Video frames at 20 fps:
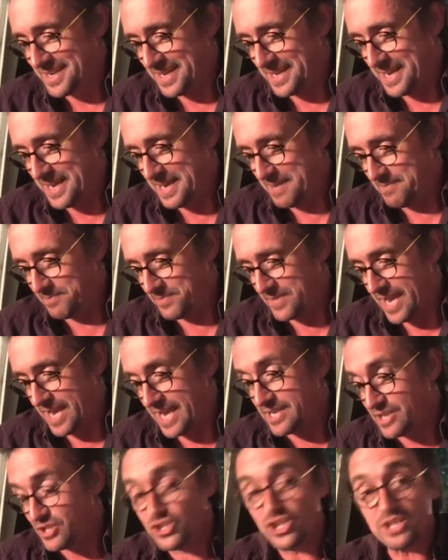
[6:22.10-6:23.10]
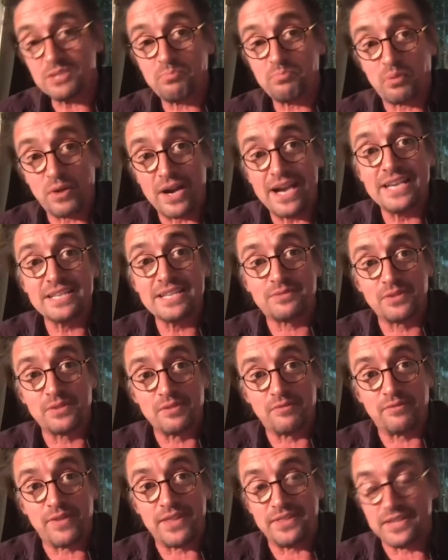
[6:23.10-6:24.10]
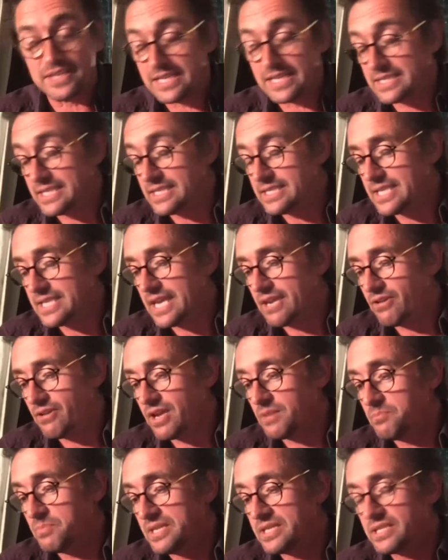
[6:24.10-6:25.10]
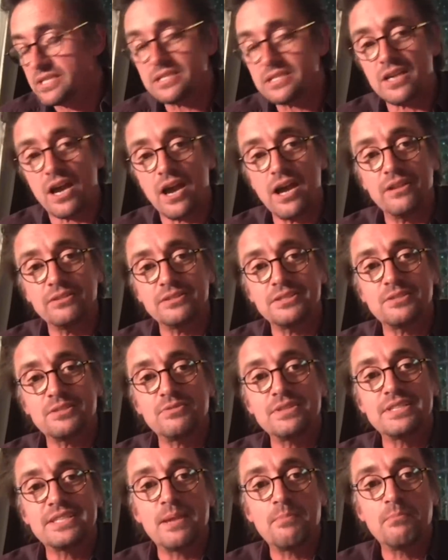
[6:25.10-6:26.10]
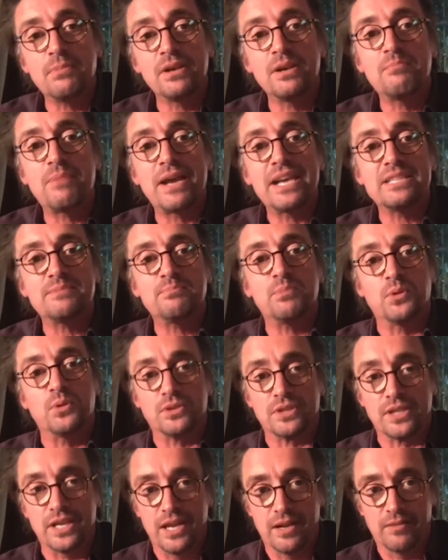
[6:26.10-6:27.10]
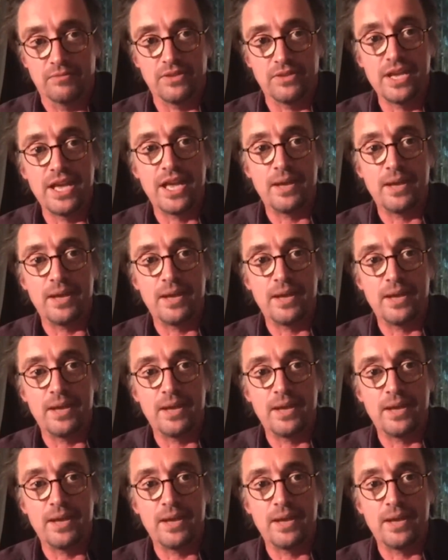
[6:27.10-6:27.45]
and had just praised for the fact that its interior had been styled to resemble a baseball glove.